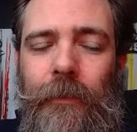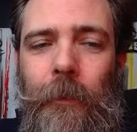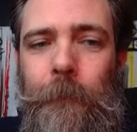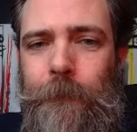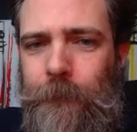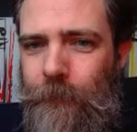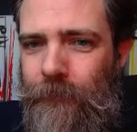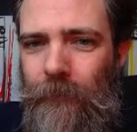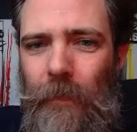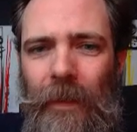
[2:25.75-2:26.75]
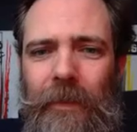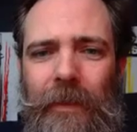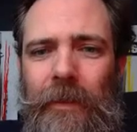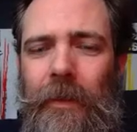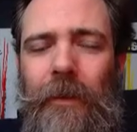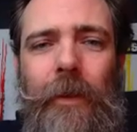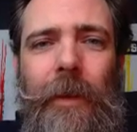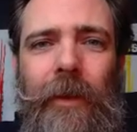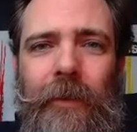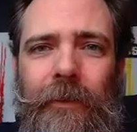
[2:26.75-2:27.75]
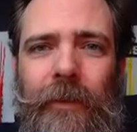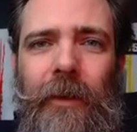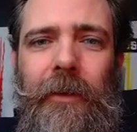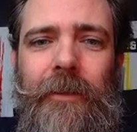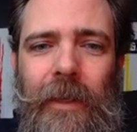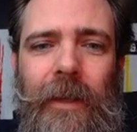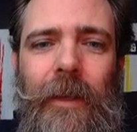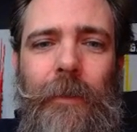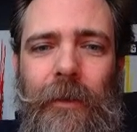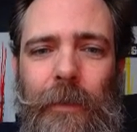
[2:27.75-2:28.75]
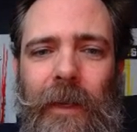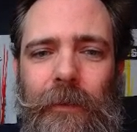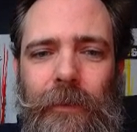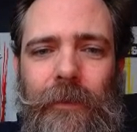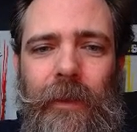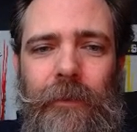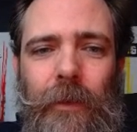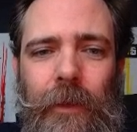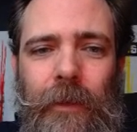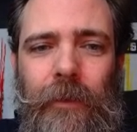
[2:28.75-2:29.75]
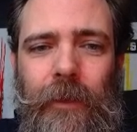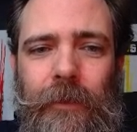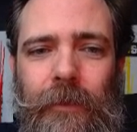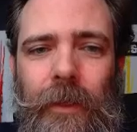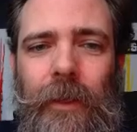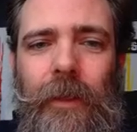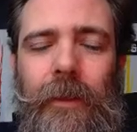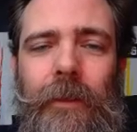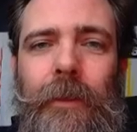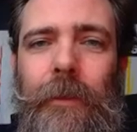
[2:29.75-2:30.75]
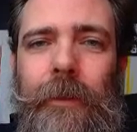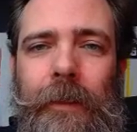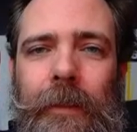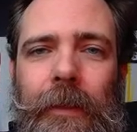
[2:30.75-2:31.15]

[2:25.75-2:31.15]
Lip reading: So the amount of engineering, time, and patience that has gone into this. Clearly,